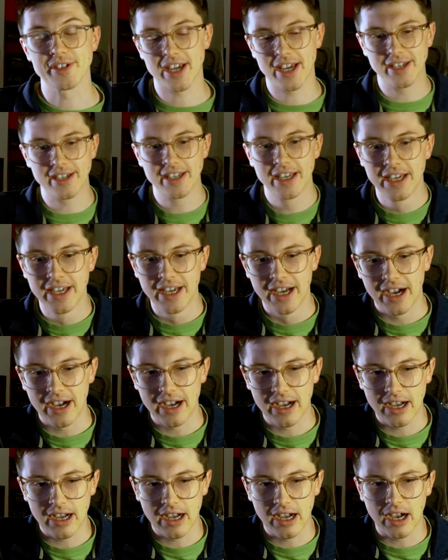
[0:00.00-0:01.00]
and
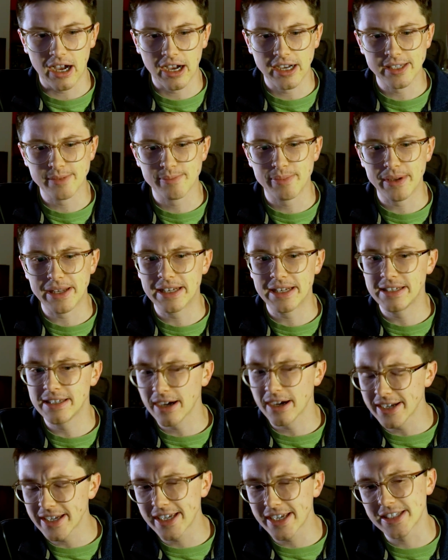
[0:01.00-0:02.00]
I'd be
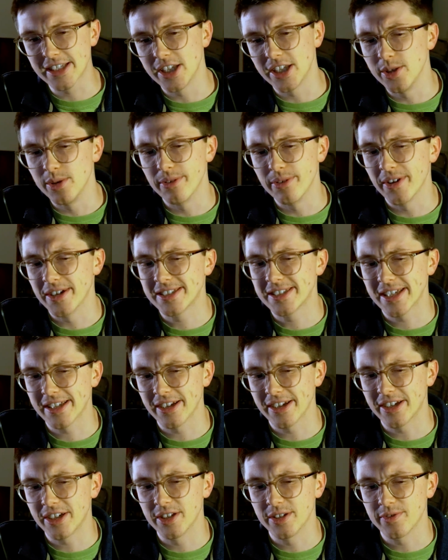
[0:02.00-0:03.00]
lying to you if I said
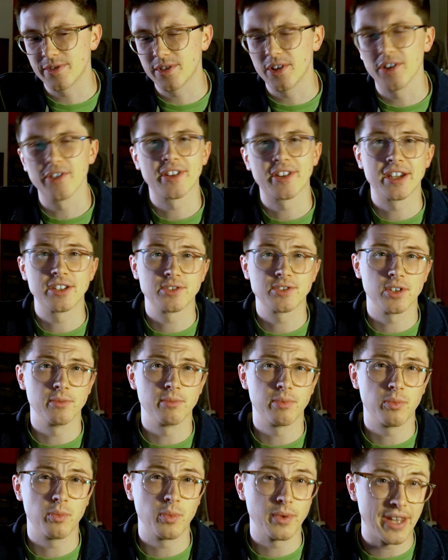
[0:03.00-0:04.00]
I could have got that
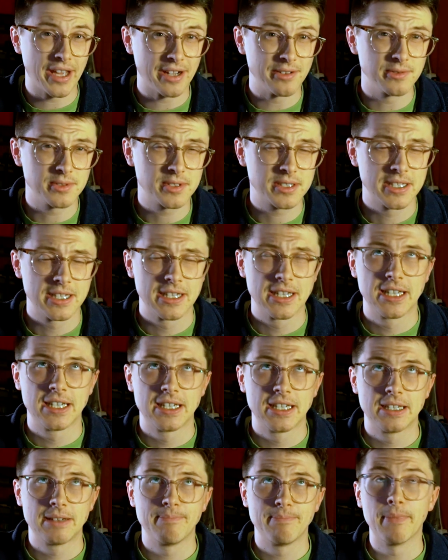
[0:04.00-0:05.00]
job without
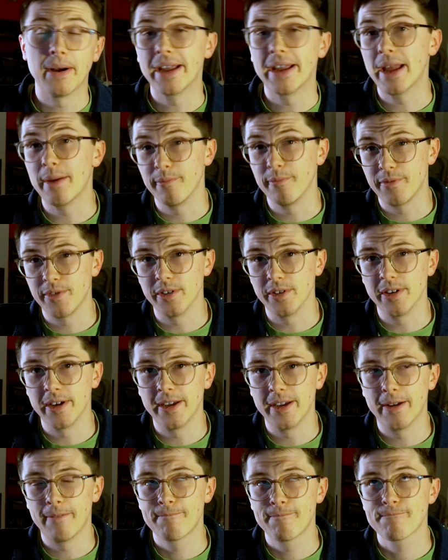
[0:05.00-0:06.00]
my MPhil
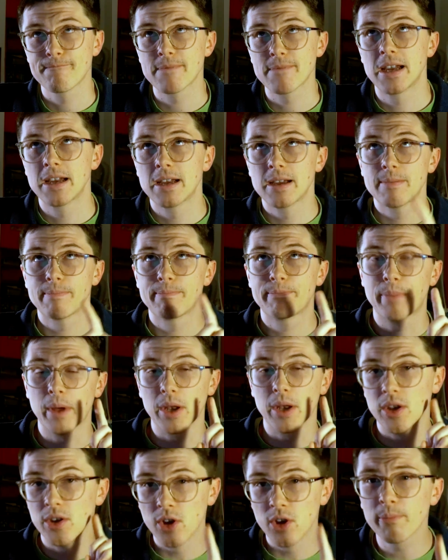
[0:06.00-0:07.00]
here.
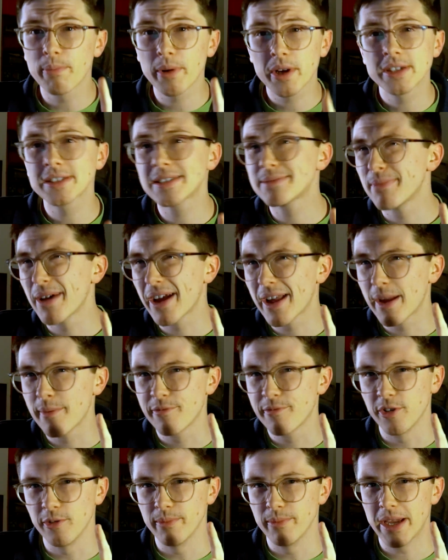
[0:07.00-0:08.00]
But not because my
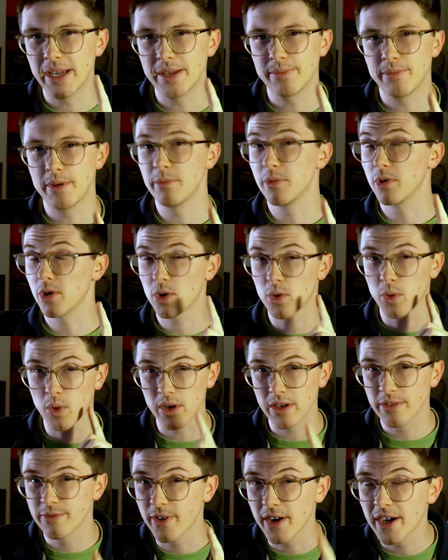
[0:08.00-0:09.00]
MPhil made me more
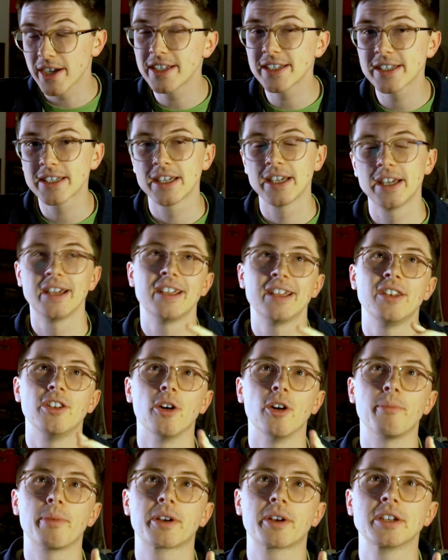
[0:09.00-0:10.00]
qualified,
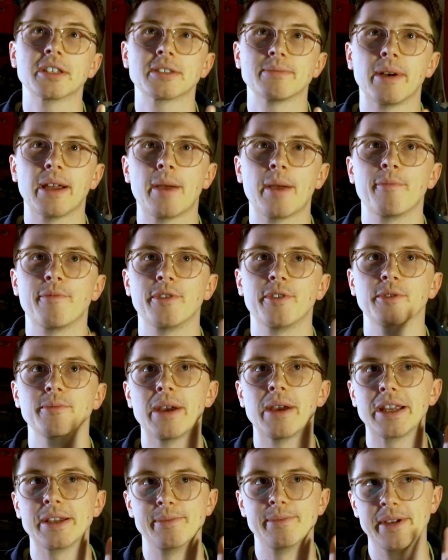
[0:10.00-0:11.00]
not because my MPhil
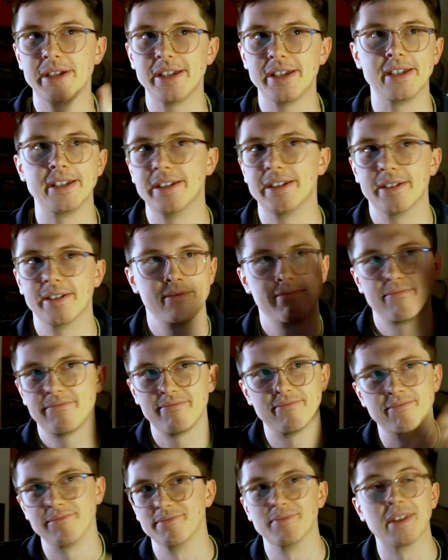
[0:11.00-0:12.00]
made me
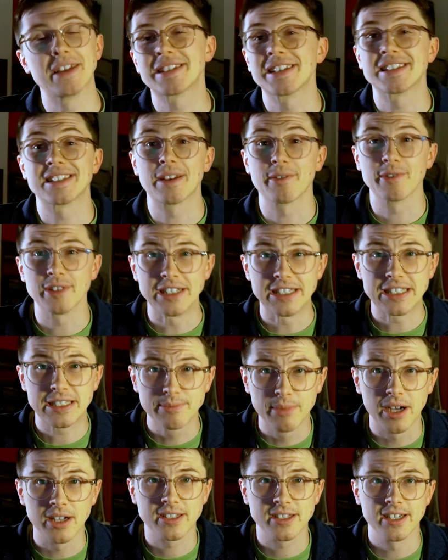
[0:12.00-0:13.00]
necessarily
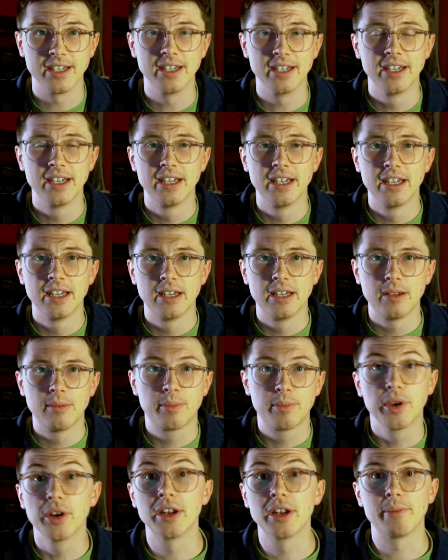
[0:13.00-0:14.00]
smarter,
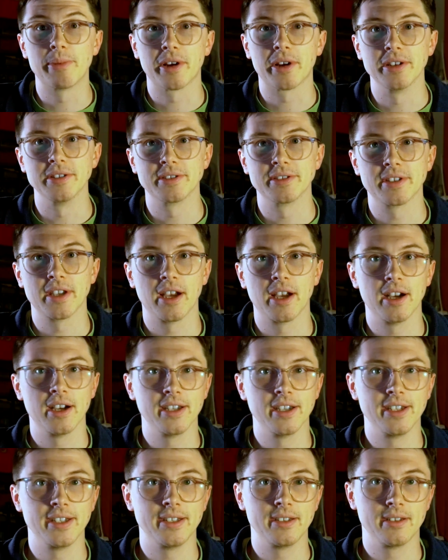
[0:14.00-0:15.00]
purely because
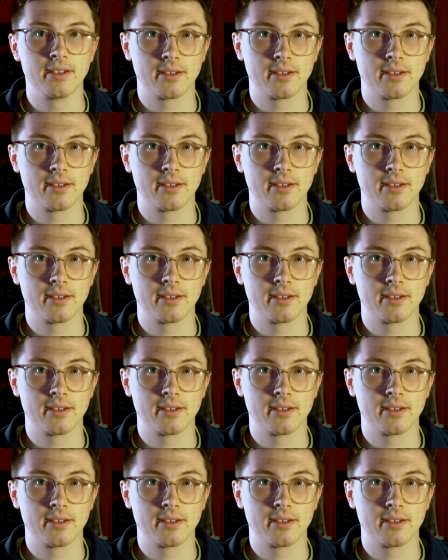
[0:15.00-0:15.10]
I